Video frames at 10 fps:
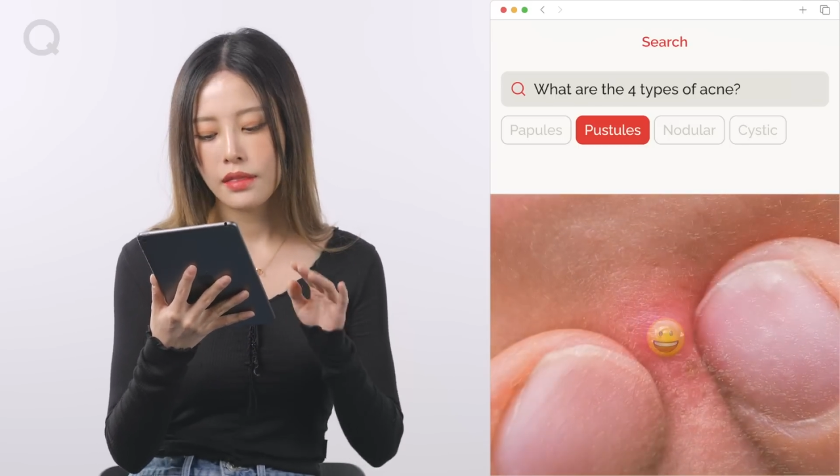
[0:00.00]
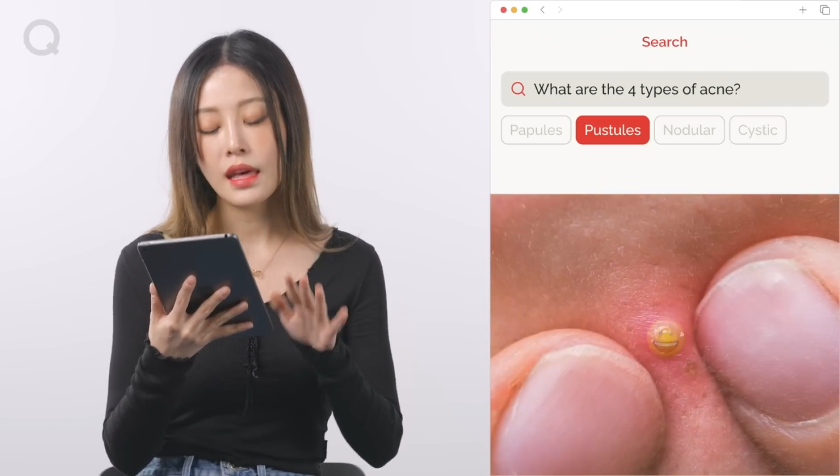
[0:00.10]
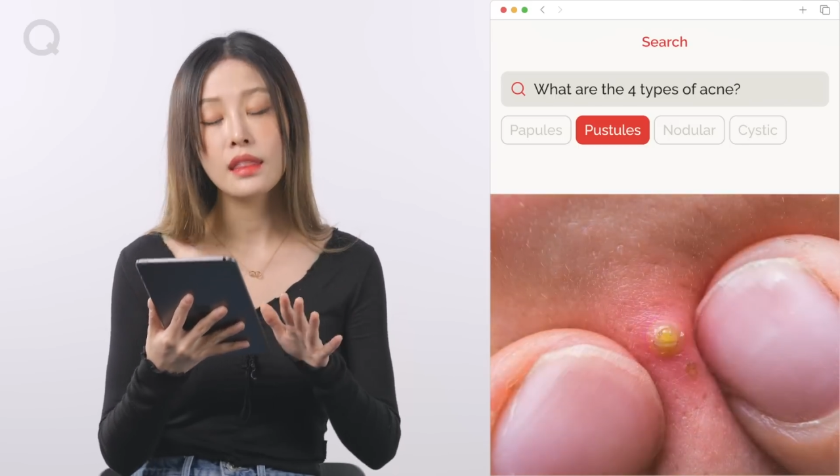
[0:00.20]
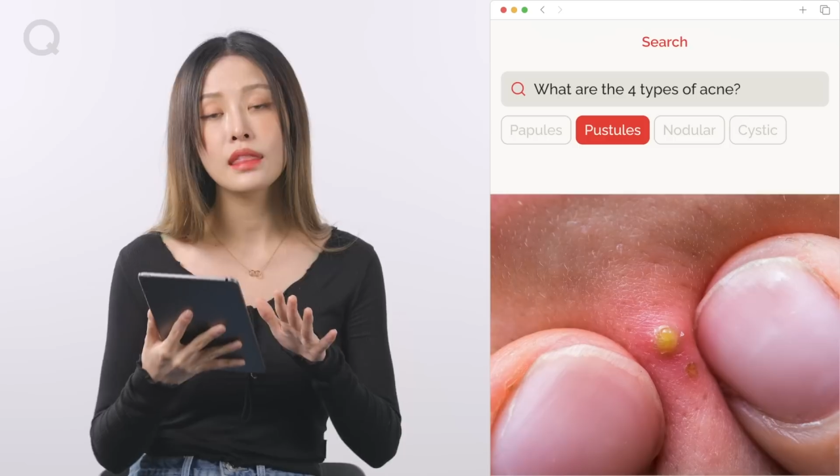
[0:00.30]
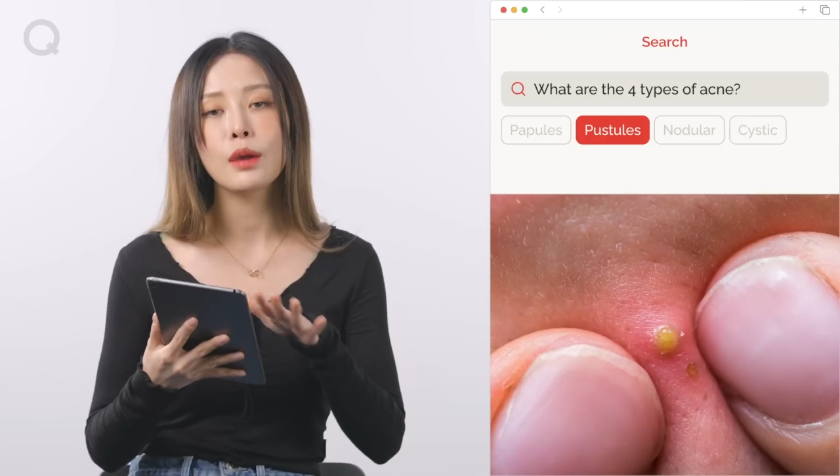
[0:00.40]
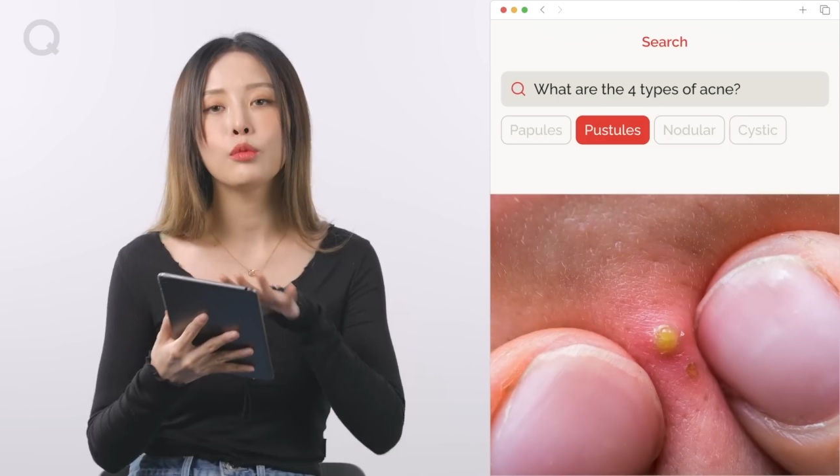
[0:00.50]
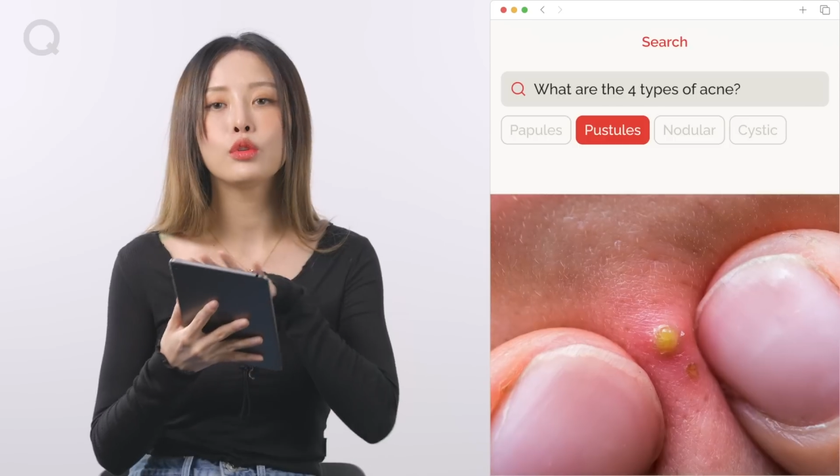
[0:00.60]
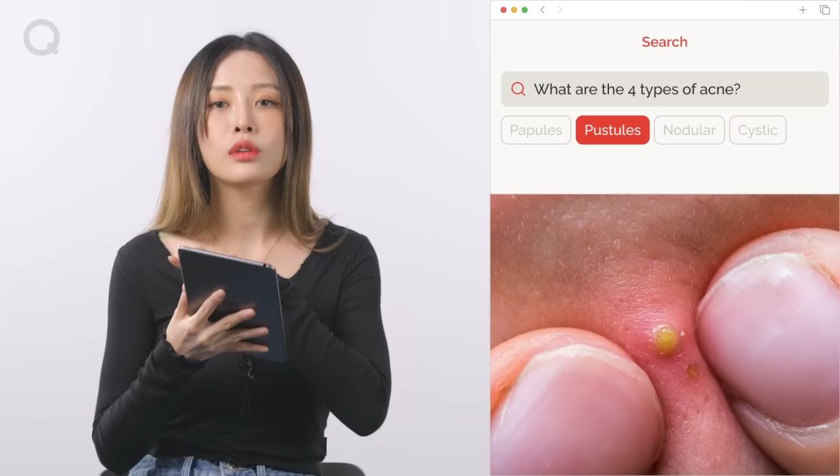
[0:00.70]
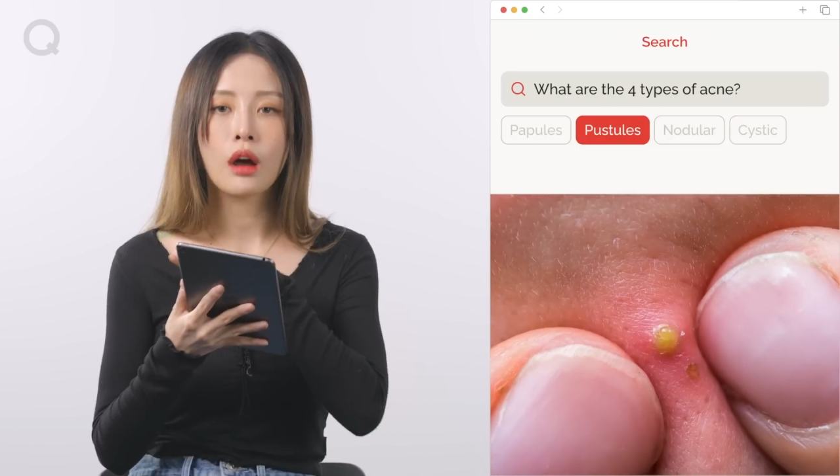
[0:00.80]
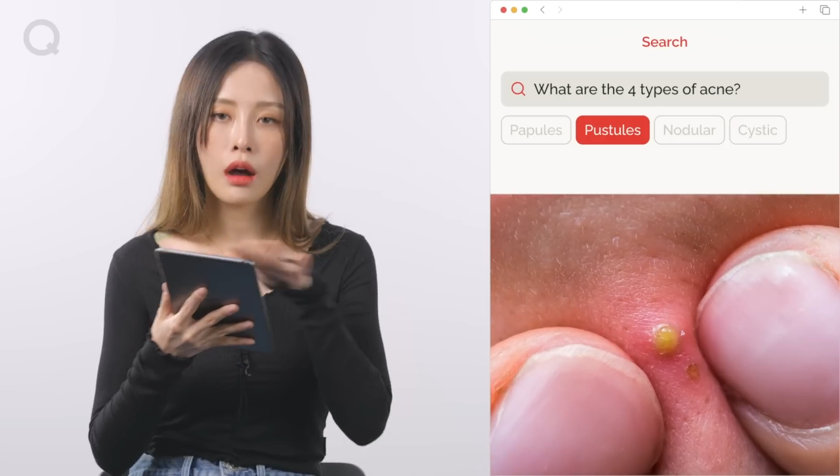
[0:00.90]
then they
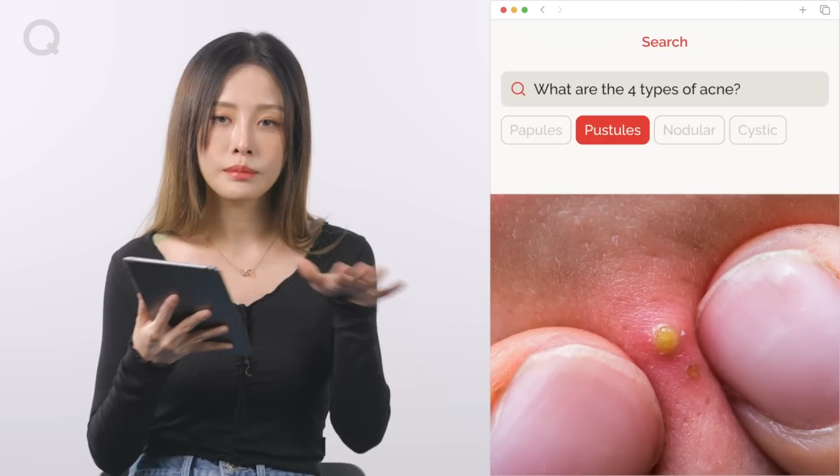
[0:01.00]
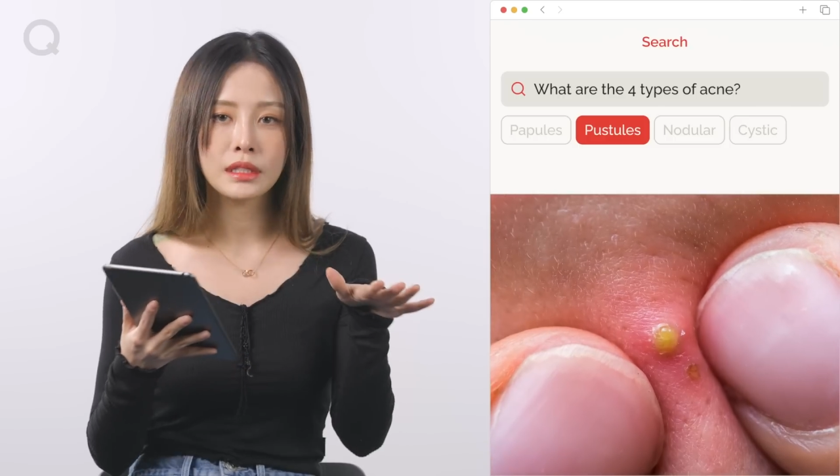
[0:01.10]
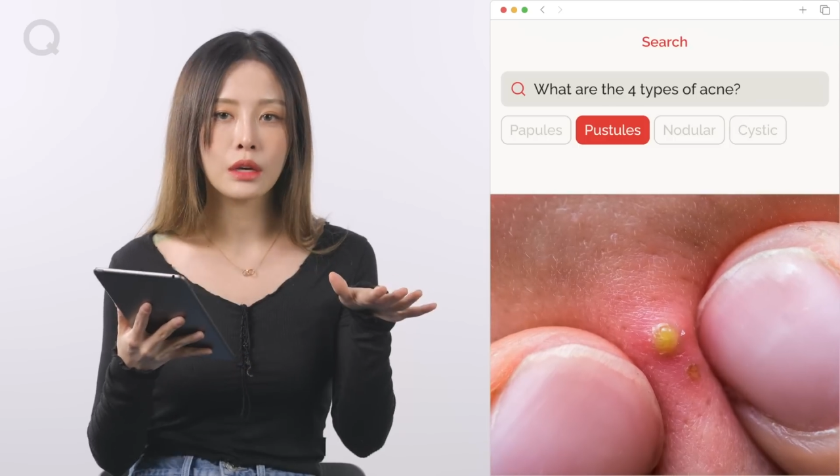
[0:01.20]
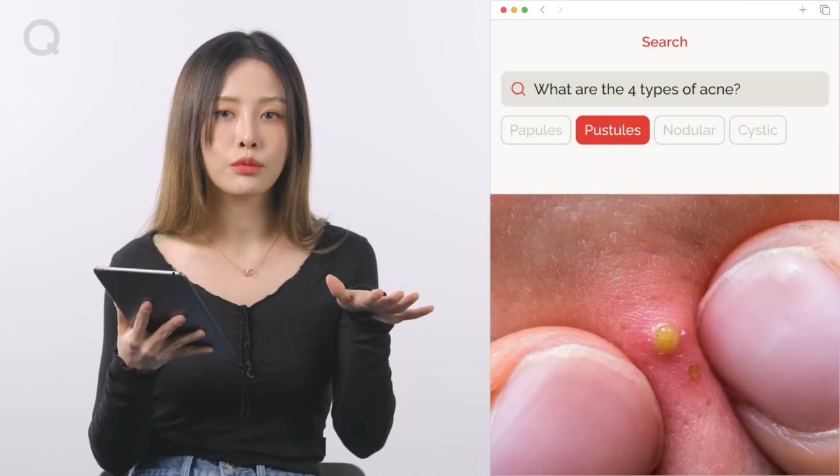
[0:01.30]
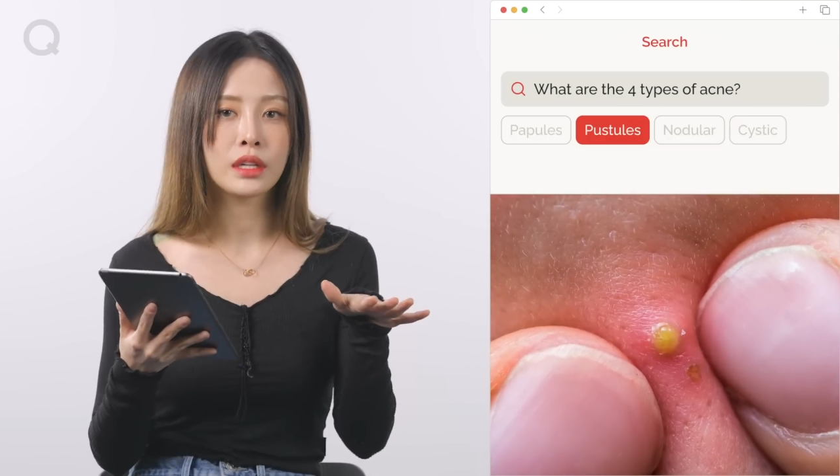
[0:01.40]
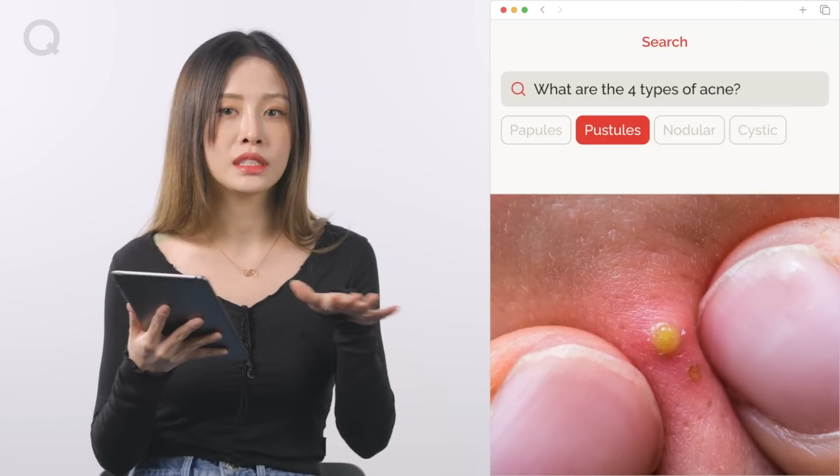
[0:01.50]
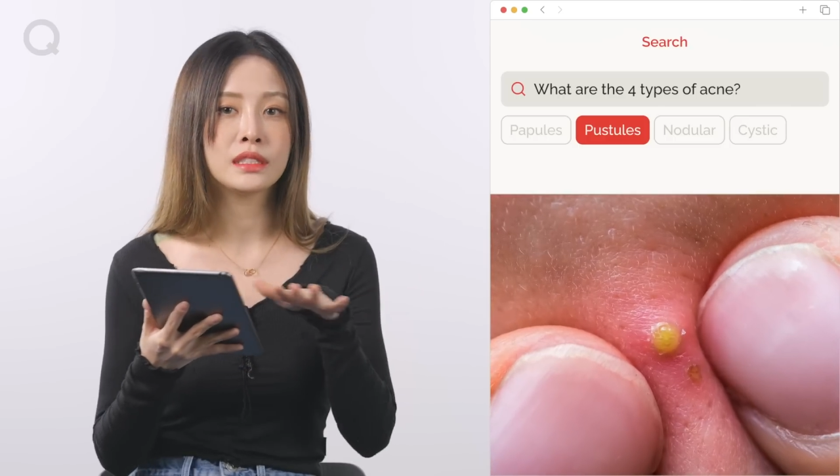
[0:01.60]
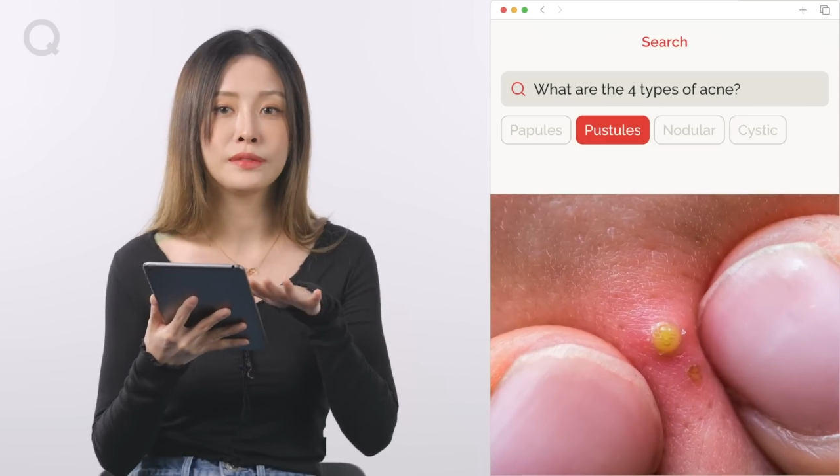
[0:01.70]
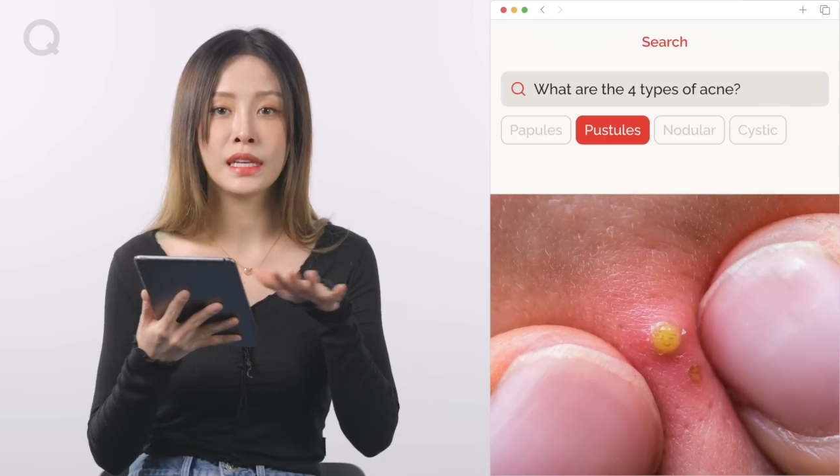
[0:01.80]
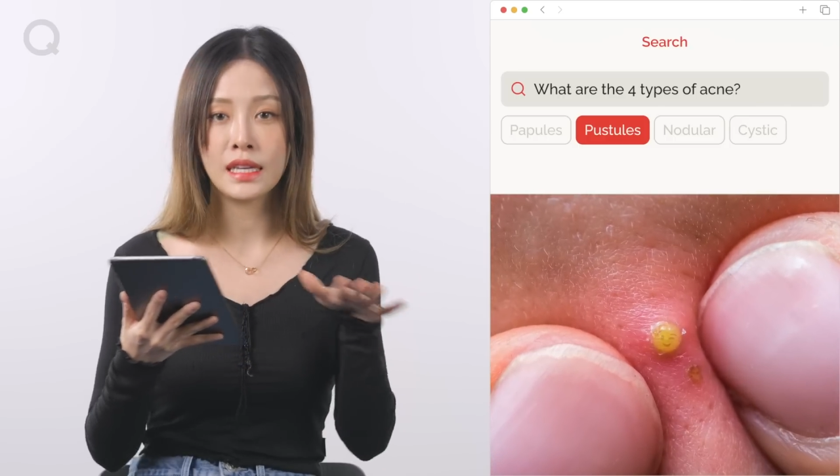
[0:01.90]
will calm down
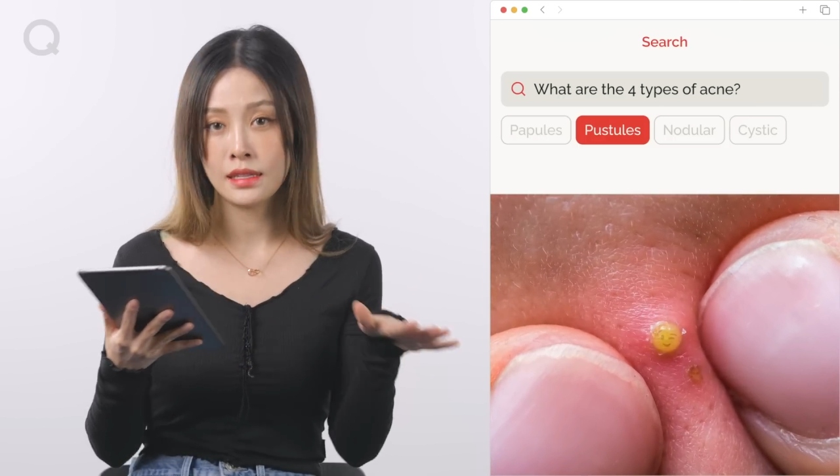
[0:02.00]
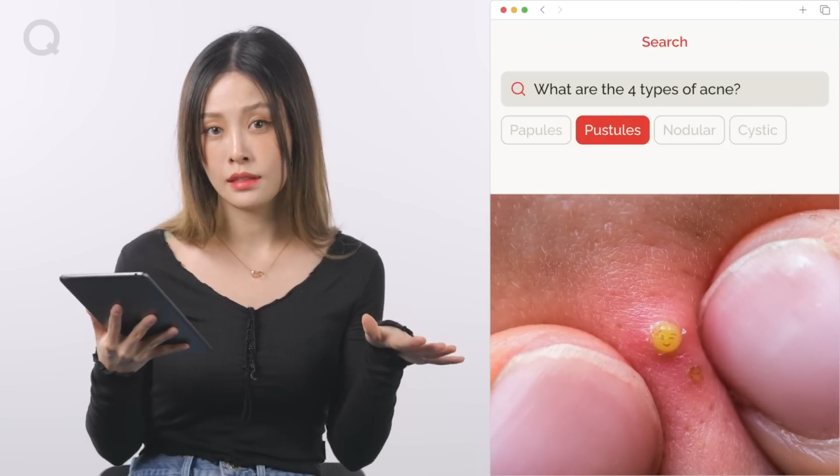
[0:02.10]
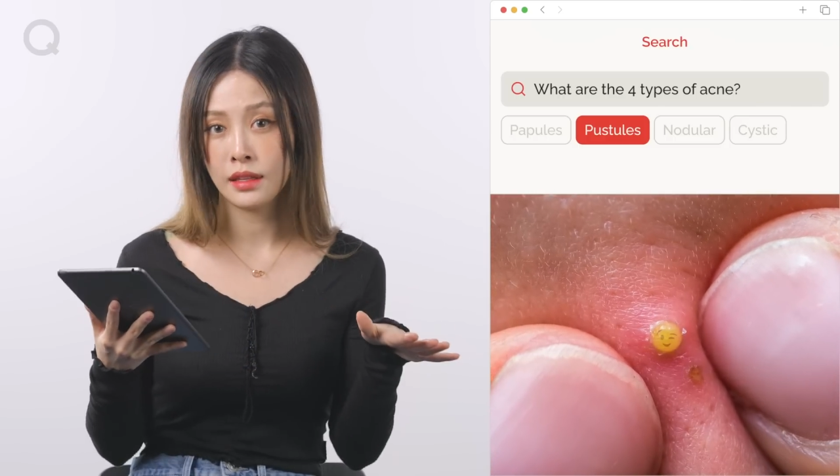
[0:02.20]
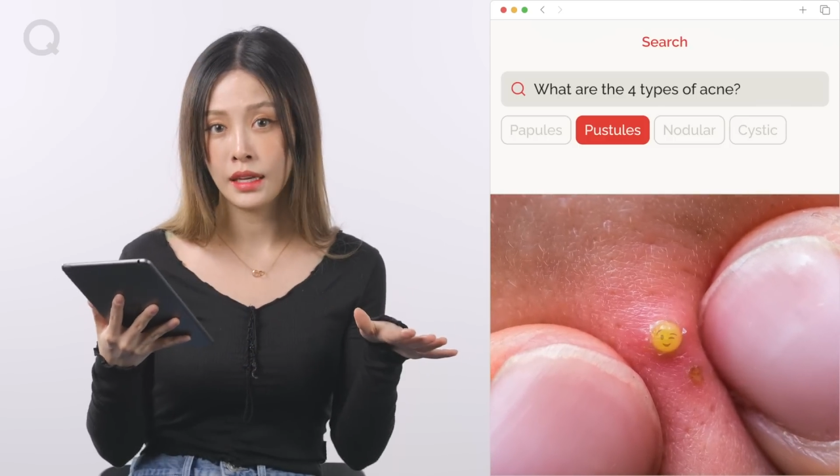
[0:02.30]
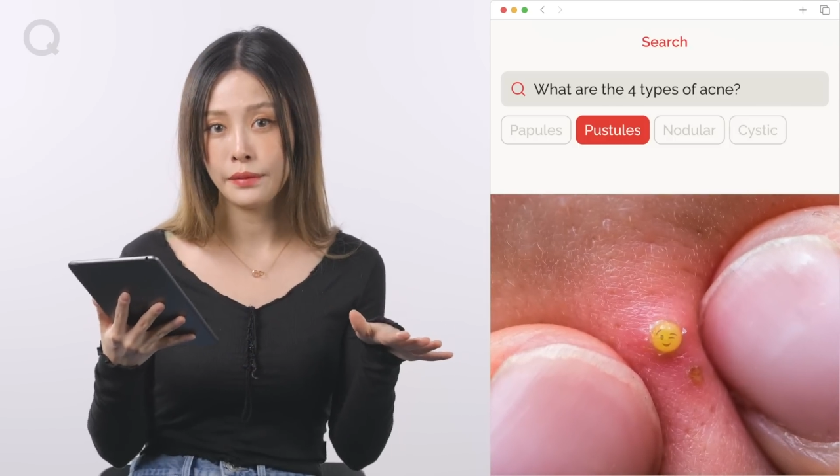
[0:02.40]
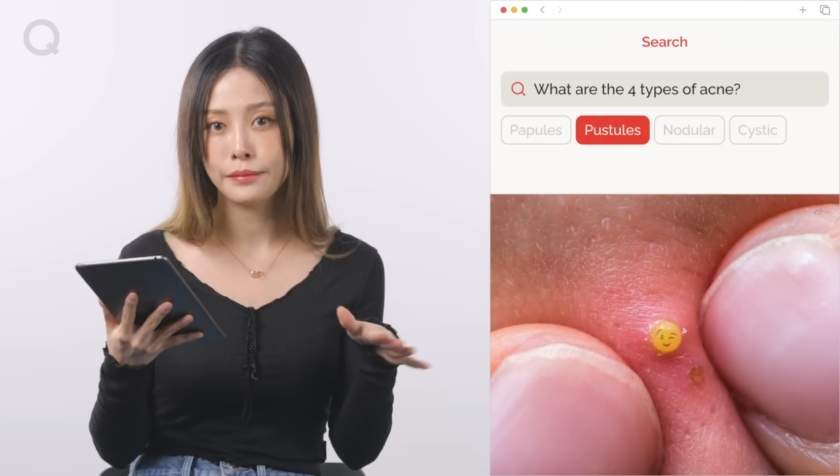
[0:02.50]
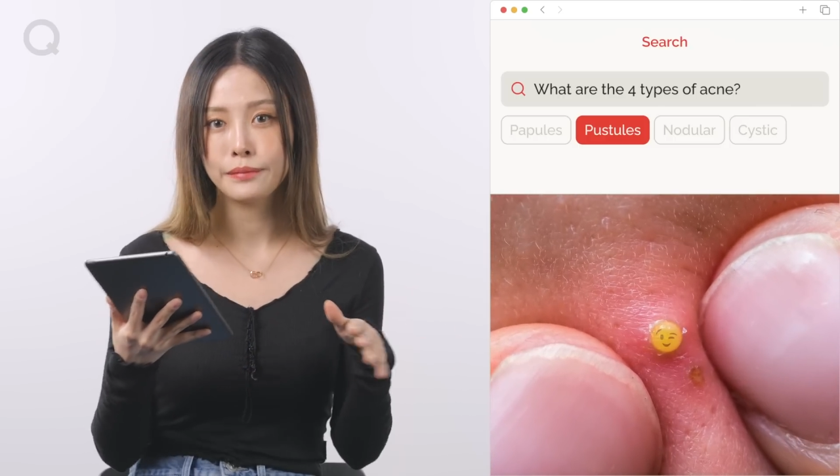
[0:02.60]
relatively easily.